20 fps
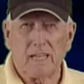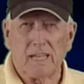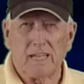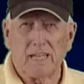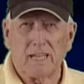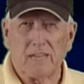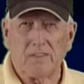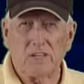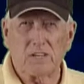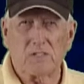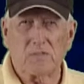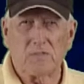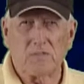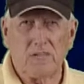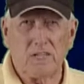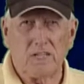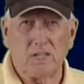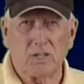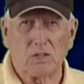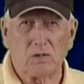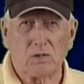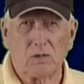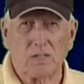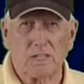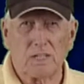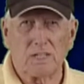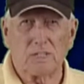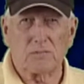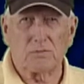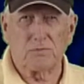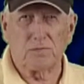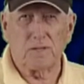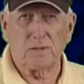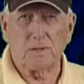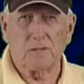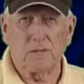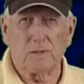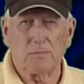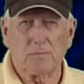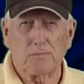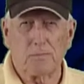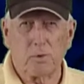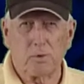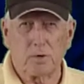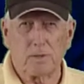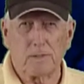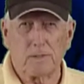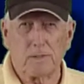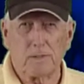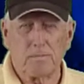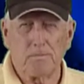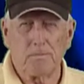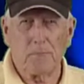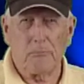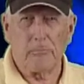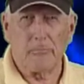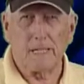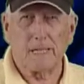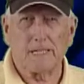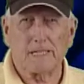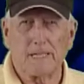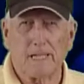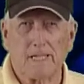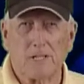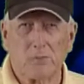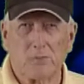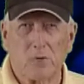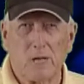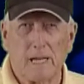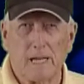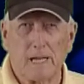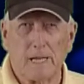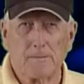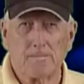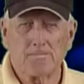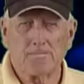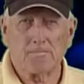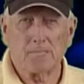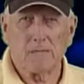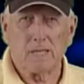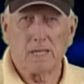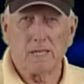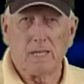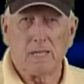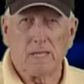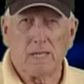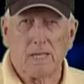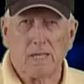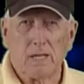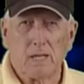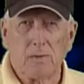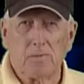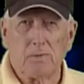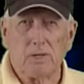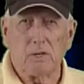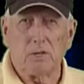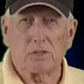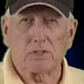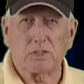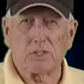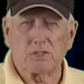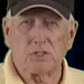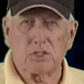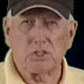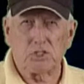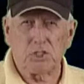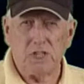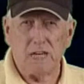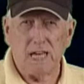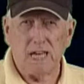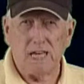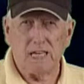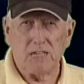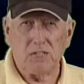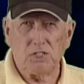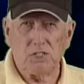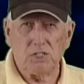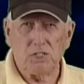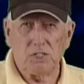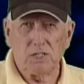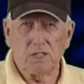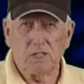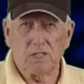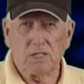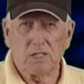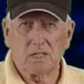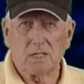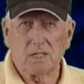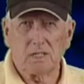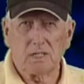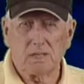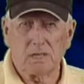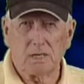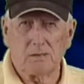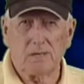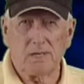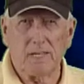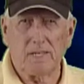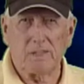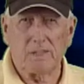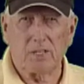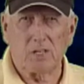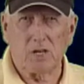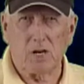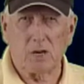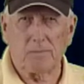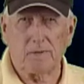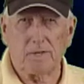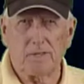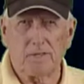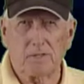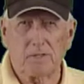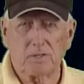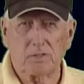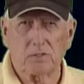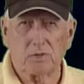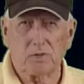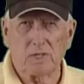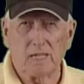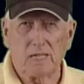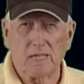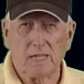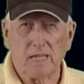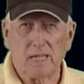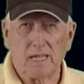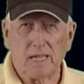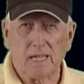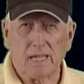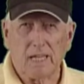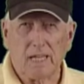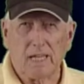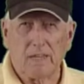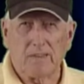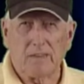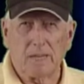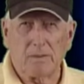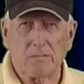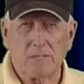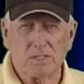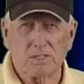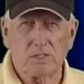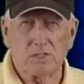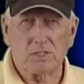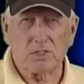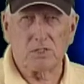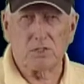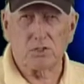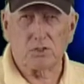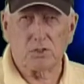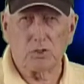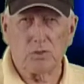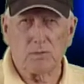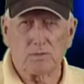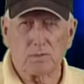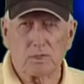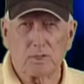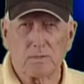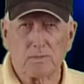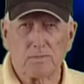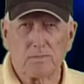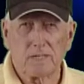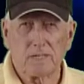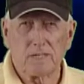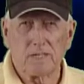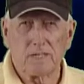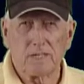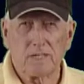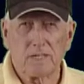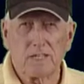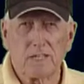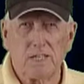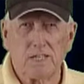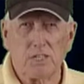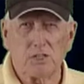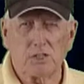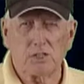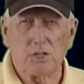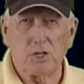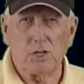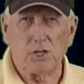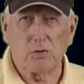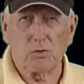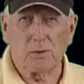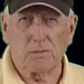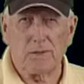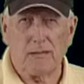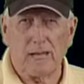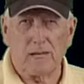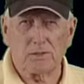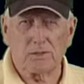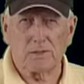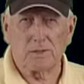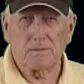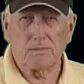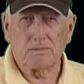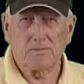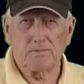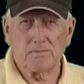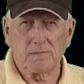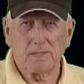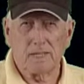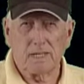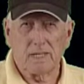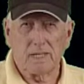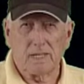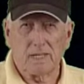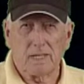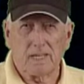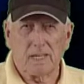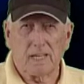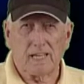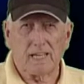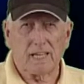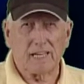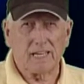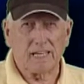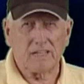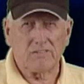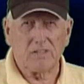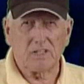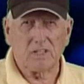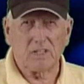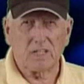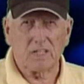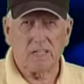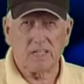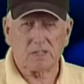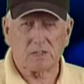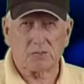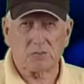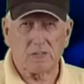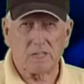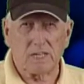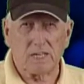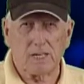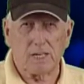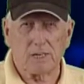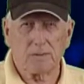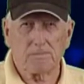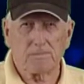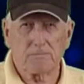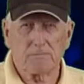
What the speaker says: Now this video is very important, and I'll tell you why. Because there's a change coming in the carpet industry that Mrs. Consumer needs to know about. Now I got to give you a little history here.